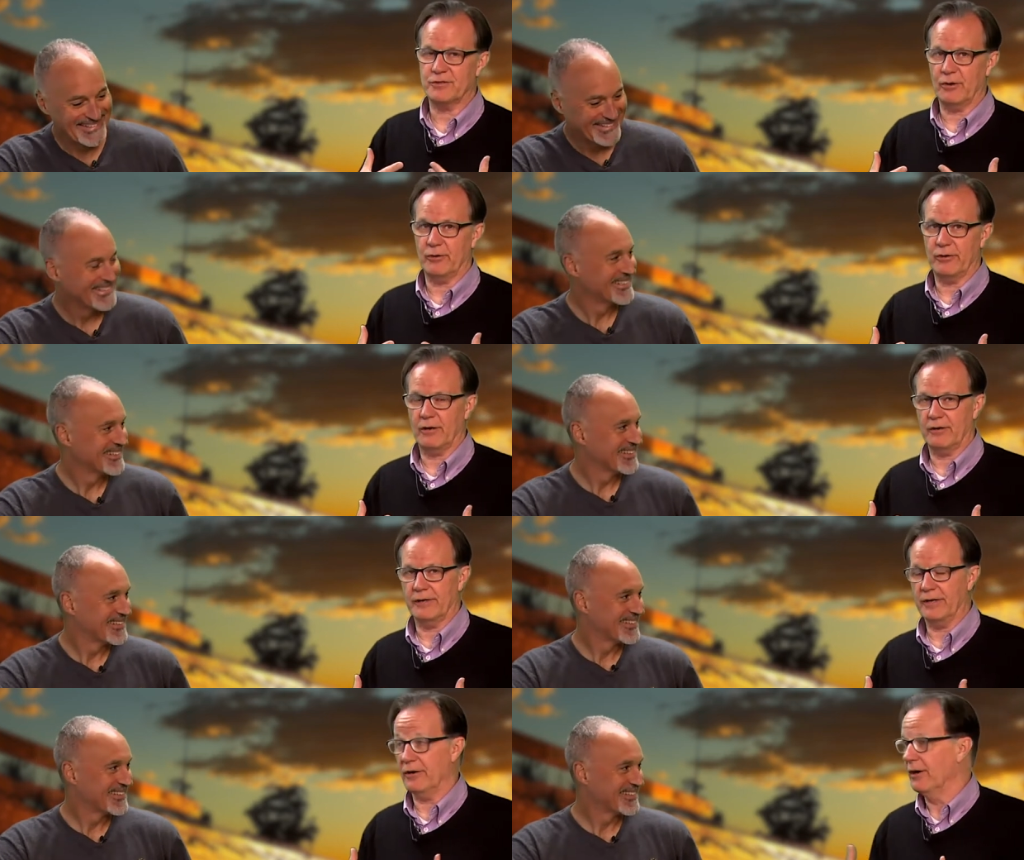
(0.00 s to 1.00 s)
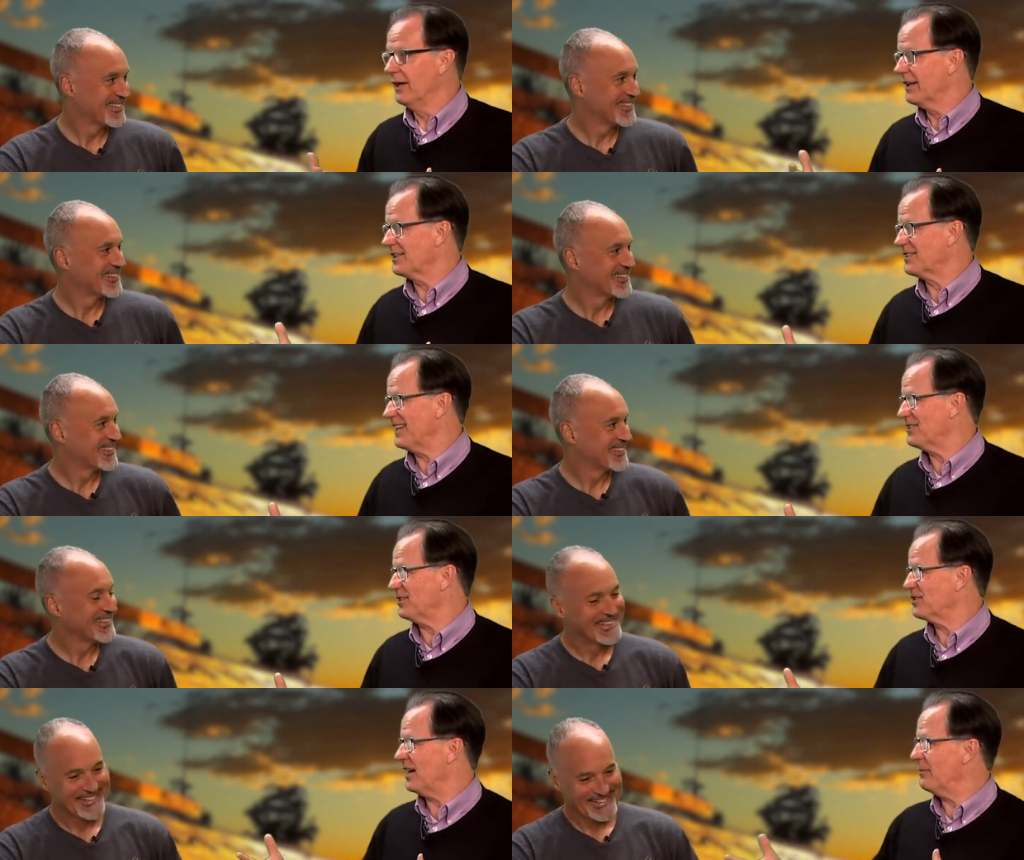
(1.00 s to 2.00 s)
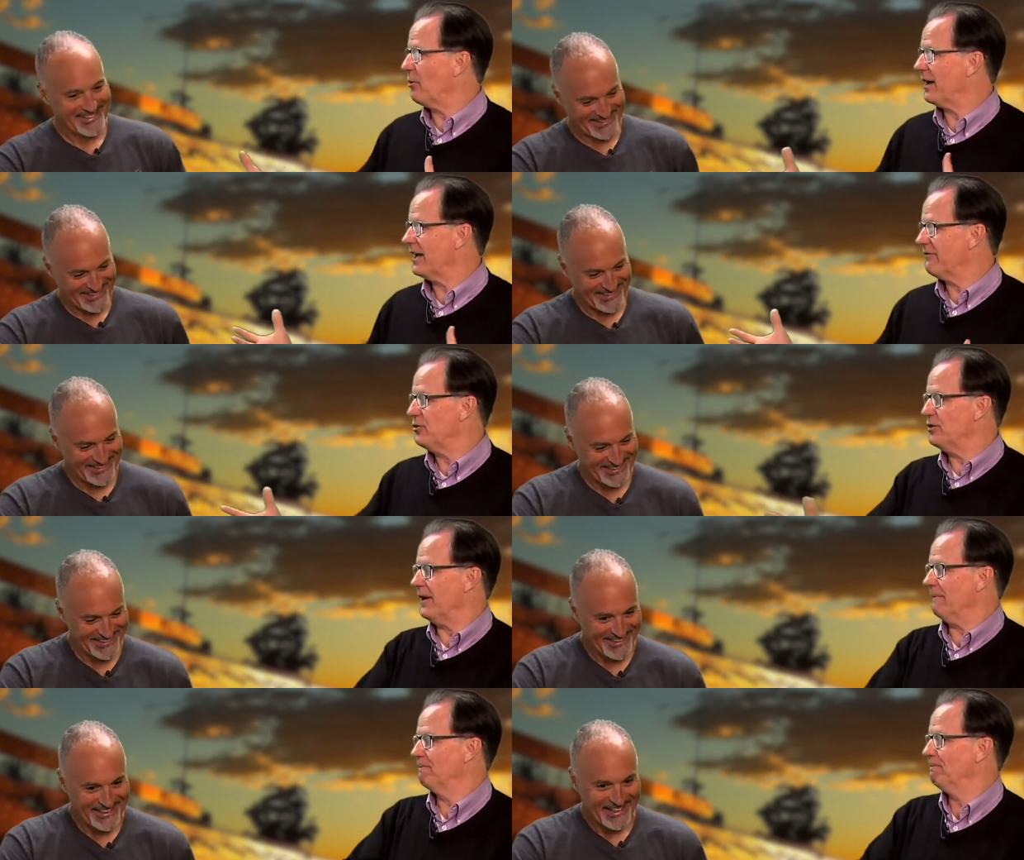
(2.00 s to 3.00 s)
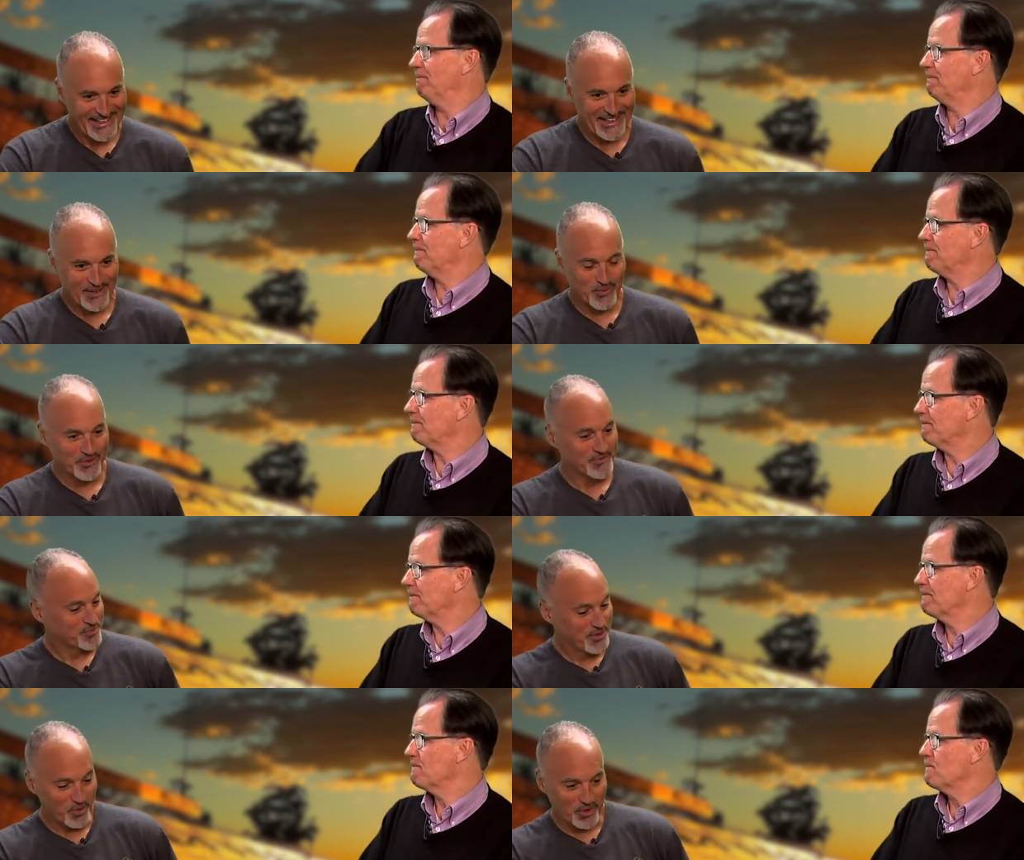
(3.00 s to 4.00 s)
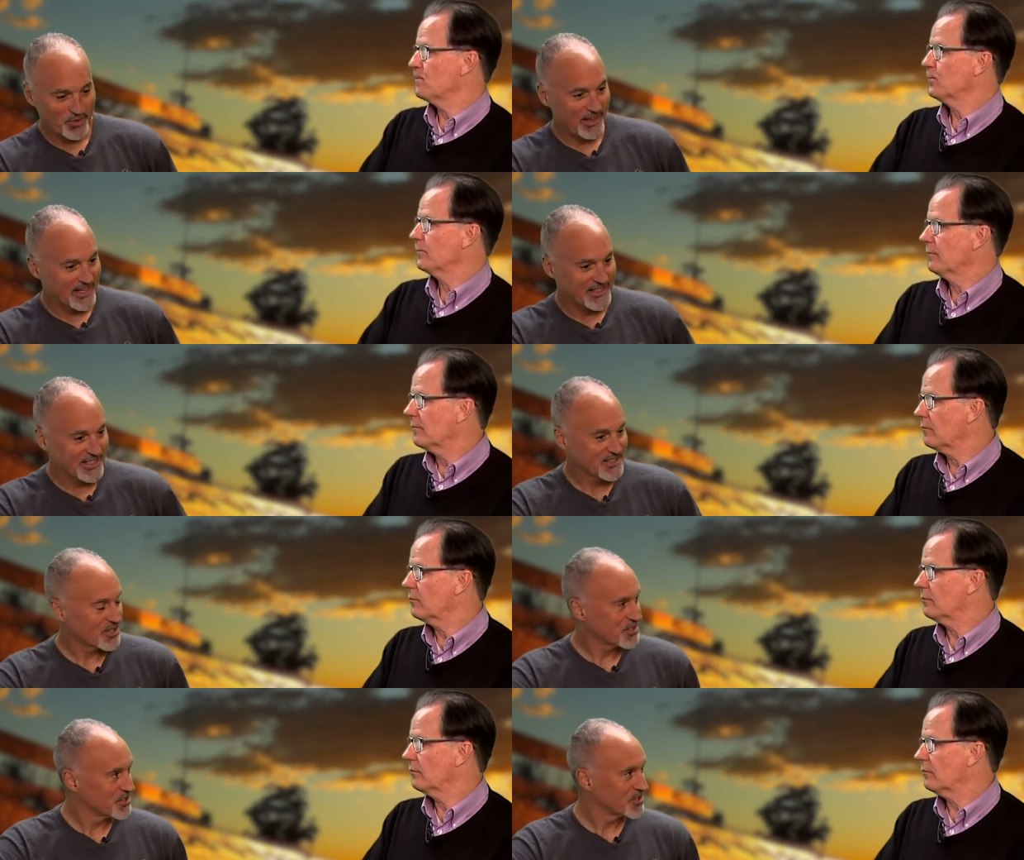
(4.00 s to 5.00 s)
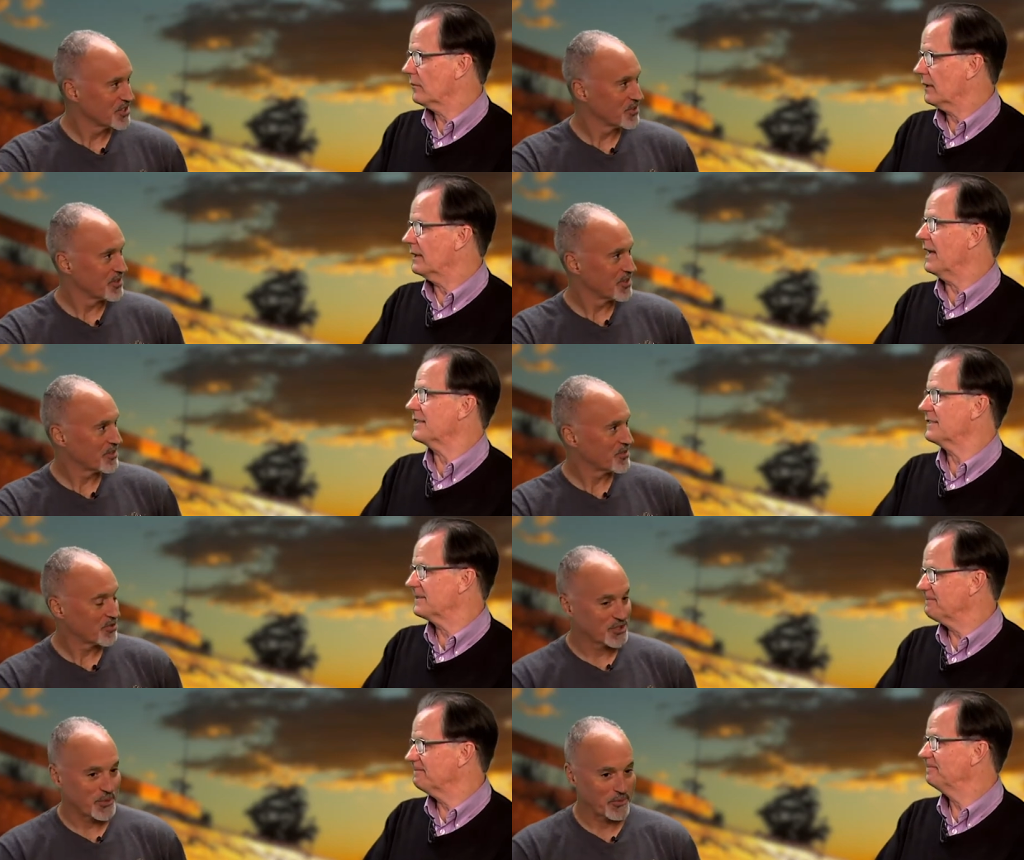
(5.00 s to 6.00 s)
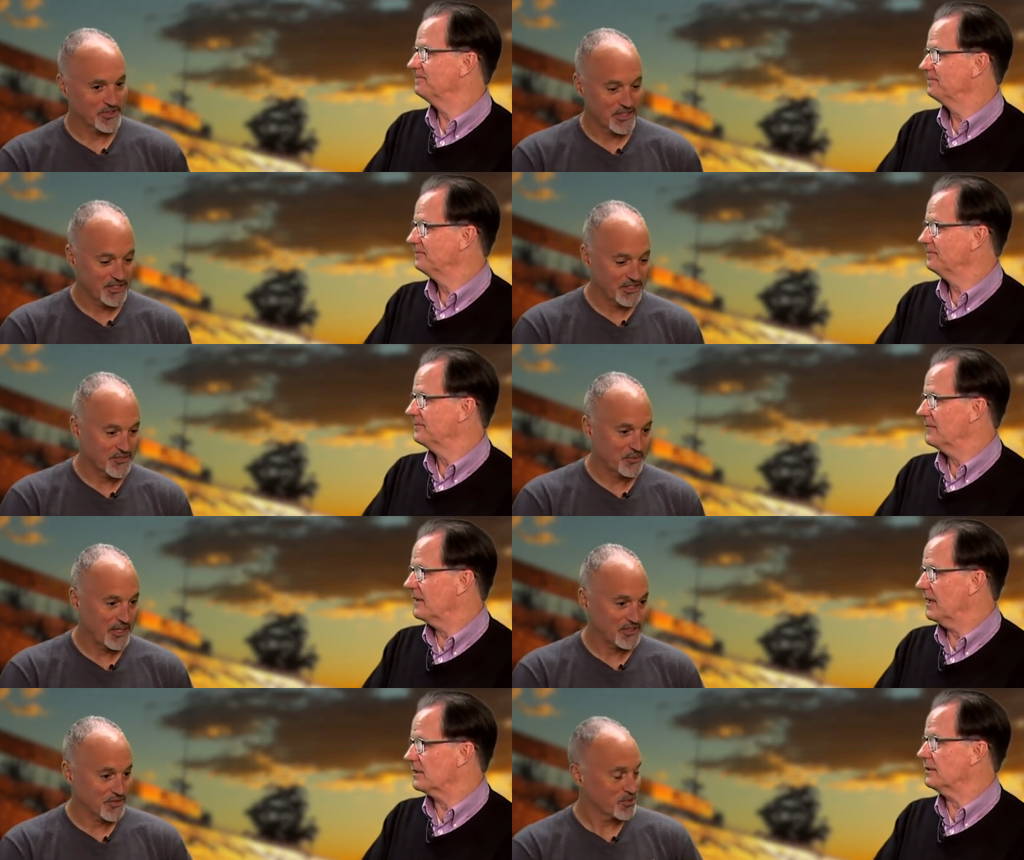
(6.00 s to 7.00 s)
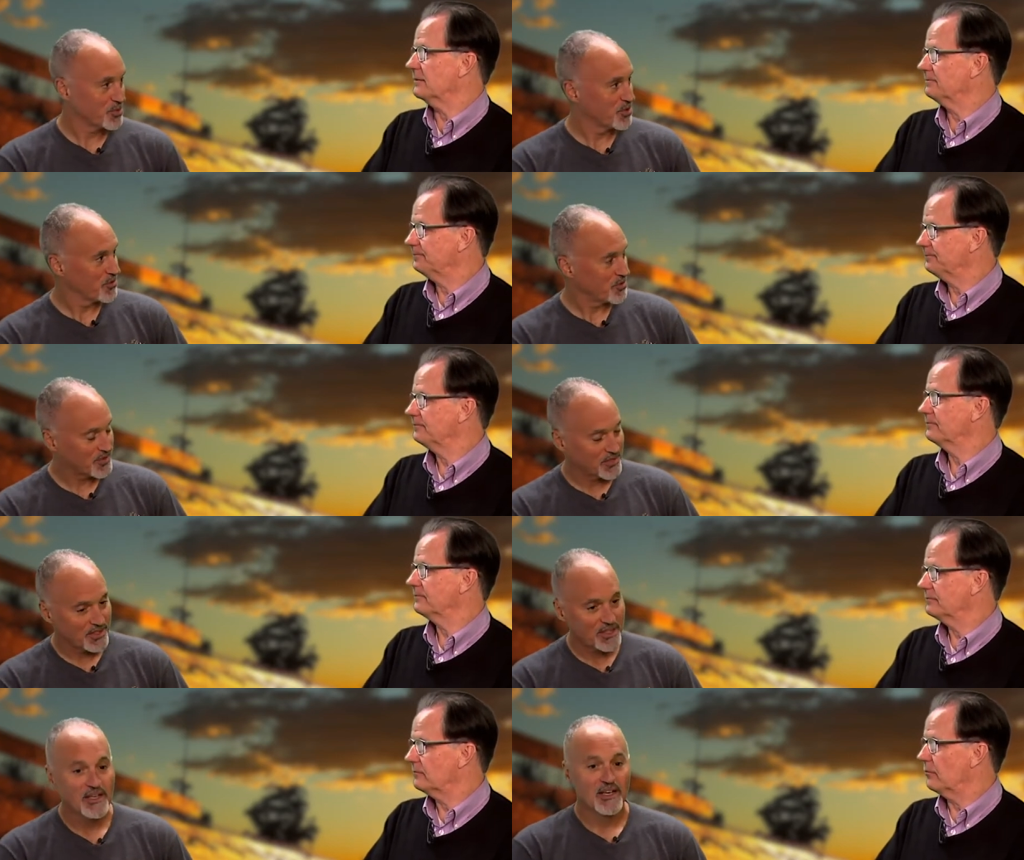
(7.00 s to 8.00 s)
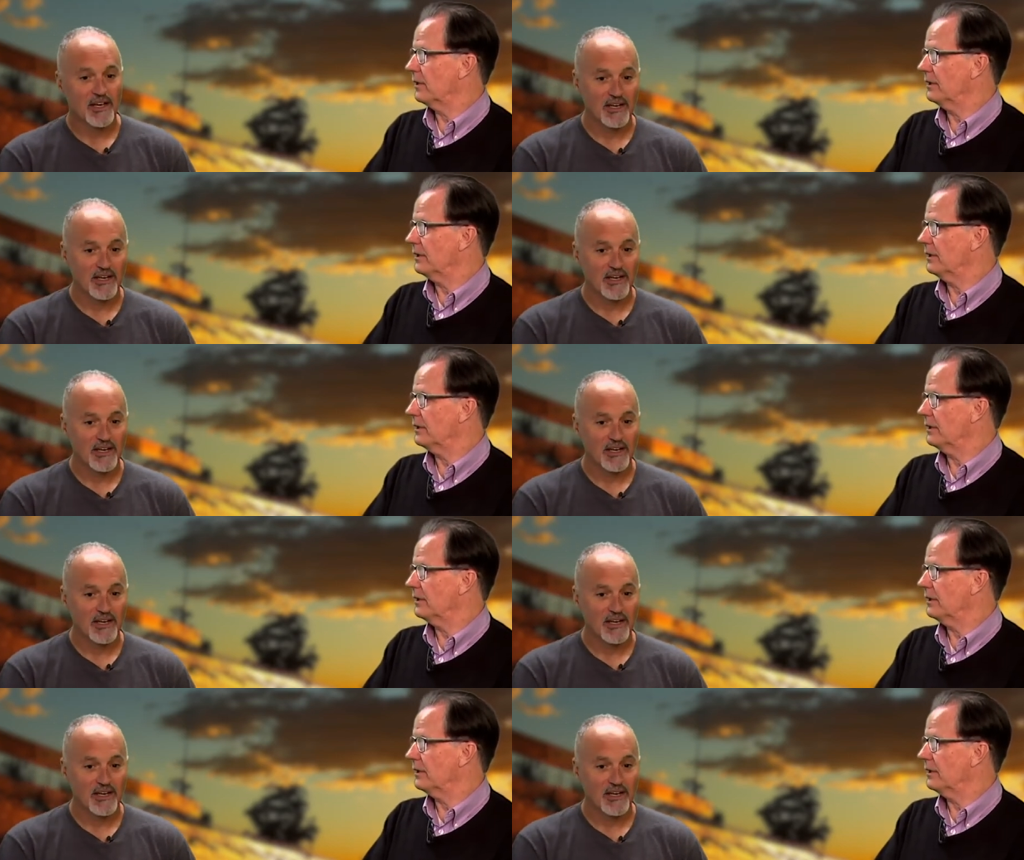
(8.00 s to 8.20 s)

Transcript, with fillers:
Speaker 1: you all are, already know concessions. I mean, yes. what kind of
Speaker 2: food do you got? Um, we'll be rolling with that Italian sausage with uh, nice. fresh peppers and onions from Matt's Excellent. Fresh Produce once again. Right.